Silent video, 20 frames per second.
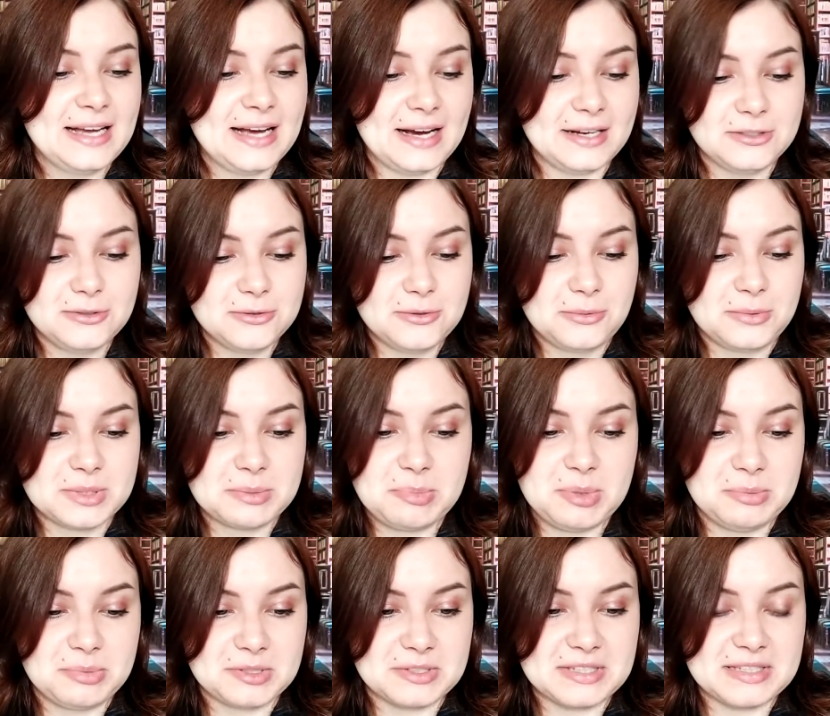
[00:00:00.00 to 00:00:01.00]
I don't know what
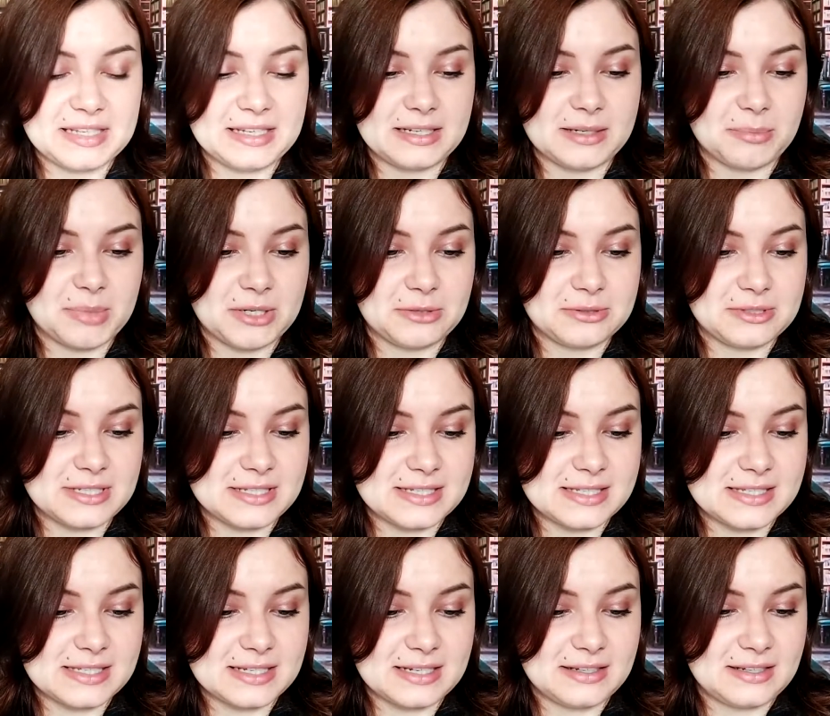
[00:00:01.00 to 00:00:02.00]
people think about this.